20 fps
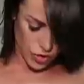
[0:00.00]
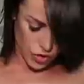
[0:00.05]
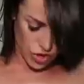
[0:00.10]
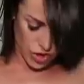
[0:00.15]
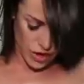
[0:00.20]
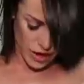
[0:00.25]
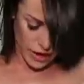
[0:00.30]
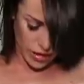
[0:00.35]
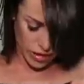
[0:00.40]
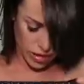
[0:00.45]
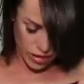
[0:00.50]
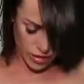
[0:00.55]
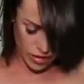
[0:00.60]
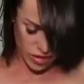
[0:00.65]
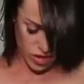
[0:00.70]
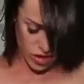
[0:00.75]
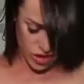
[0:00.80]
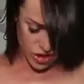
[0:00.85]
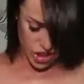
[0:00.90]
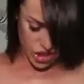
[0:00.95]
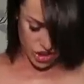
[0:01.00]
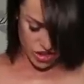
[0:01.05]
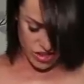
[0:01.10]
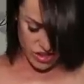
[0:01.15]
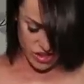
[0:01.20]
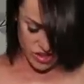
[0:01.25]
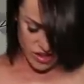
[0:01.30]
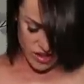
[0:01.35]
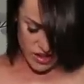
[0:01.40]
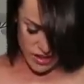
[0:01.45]
other things like
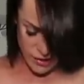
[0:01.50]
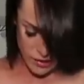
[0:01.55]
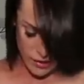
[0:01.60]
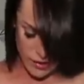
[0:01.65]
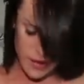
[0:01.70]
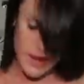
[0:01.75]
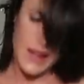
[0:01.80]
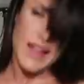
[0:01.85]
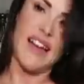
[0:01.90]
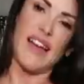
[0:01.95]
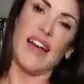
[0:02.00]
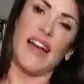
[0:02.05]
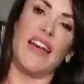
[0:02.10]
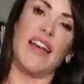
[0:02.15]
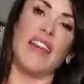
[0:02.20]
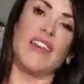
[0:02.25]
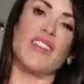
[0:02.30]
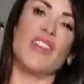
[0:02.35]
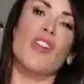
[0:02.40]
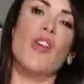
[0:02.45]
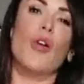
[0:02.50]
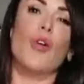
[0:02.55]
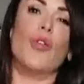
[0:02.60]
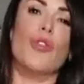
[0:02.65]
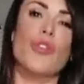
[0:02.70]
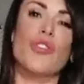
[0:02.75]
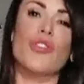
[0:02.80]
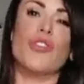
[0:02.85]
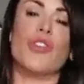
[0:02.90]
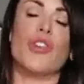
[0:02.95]
skirts and
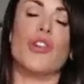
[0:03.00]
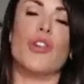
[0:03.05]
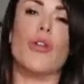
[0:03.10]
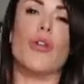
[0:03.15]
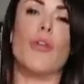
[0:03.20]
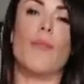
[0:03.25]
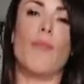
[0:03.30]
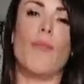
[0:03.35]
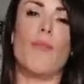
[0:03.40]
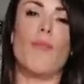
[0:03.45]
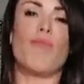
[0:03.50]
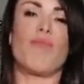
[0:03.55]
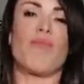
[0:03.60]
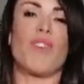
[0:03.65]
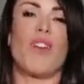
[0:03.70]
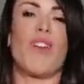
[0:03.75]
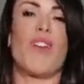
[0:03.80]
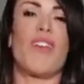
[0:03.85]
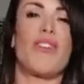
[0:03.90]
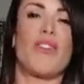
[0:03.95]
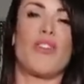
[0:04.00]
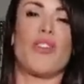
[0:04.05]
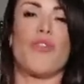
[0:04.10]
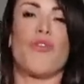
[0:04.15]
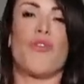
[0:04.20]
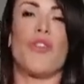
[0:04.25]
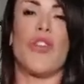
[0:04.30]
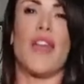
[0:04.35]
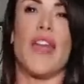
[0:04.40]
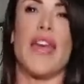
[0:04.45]
under
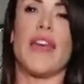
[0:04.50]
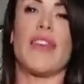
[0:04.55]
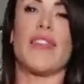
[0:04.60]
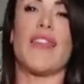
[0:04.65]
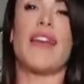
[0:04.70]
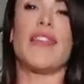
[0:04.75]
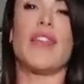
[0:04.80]
different things.